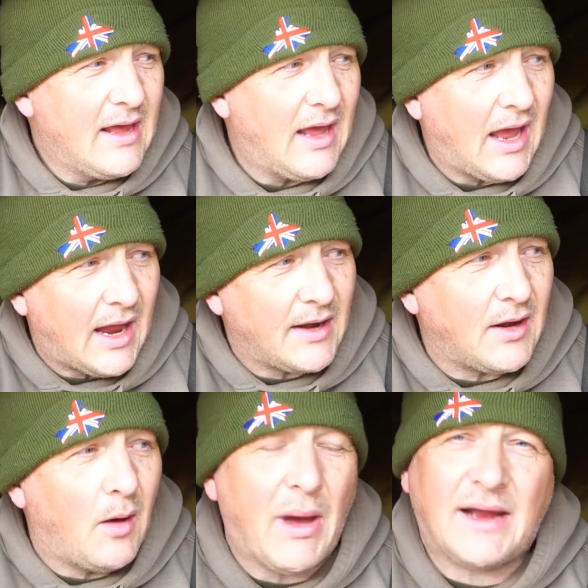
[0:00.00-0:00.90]
and
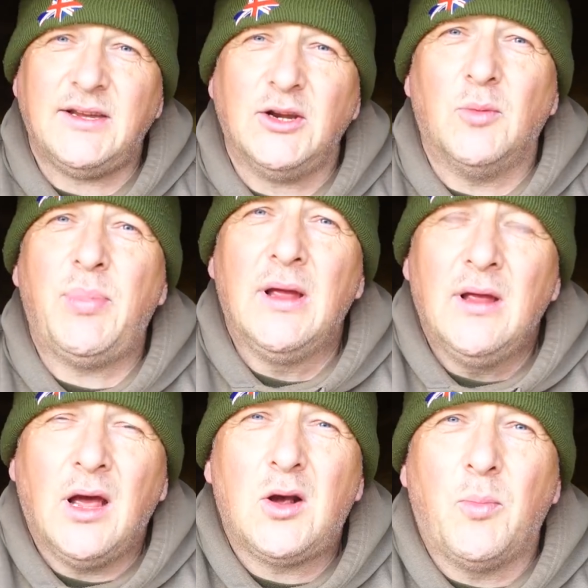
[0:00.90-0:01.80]
I backed it up
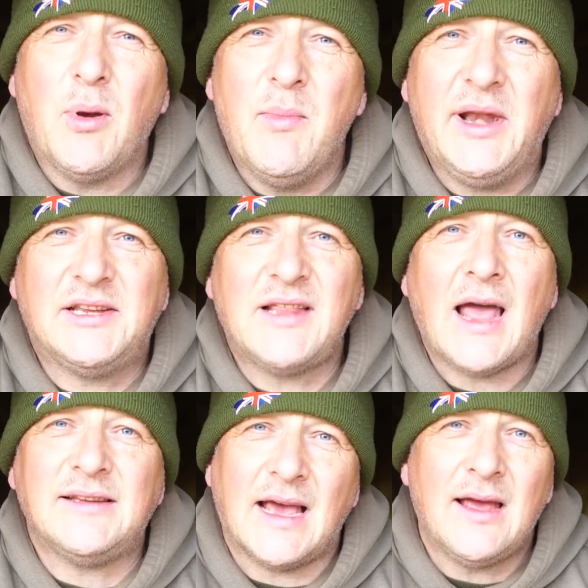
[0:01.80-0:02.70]
a couple of minutes
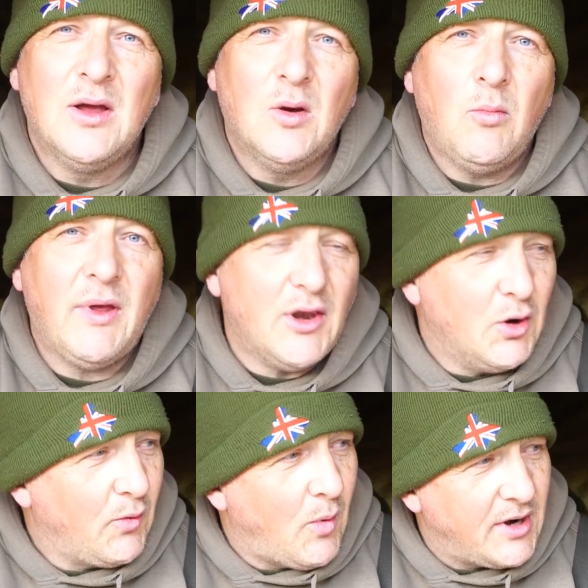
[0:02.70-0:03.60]
later with
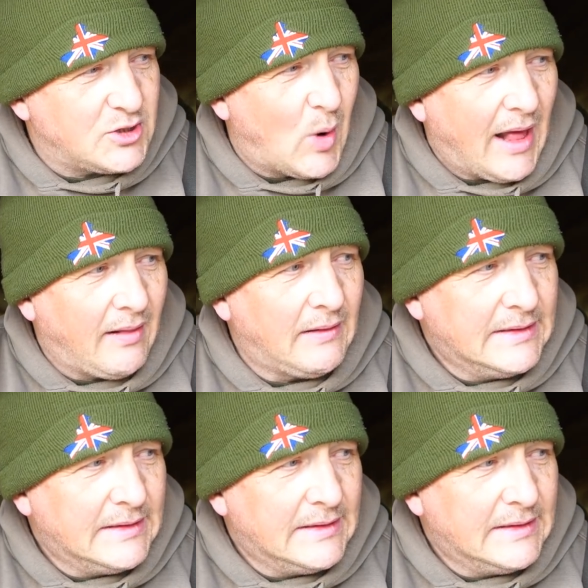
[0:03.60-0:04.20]
another one as well.